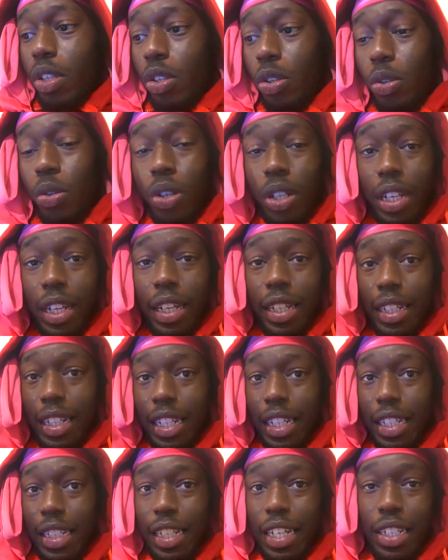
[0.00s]
you can like
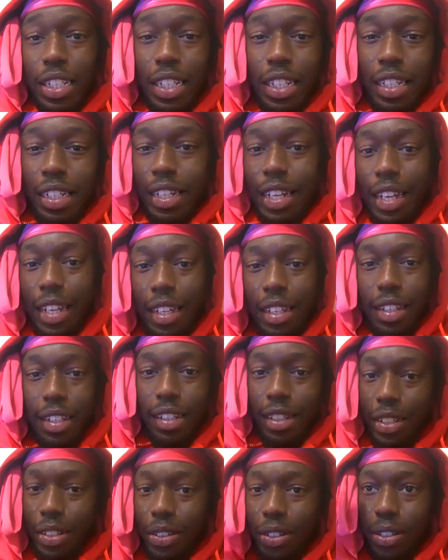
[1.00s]
nail it down to the day
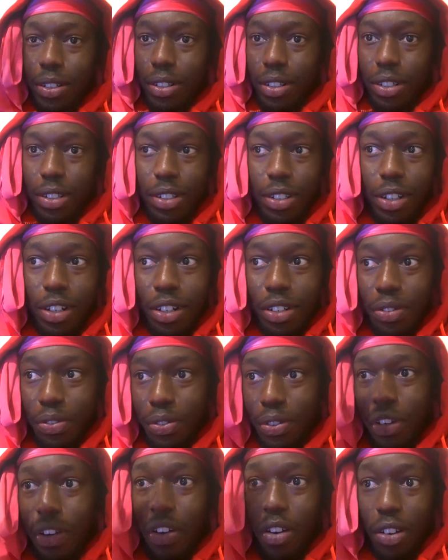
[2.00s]
like oh on
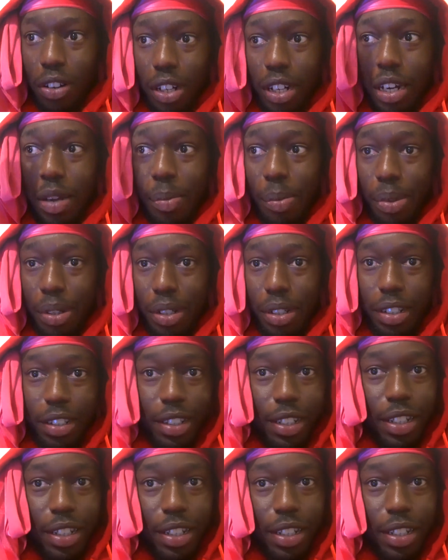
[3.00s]
vlog number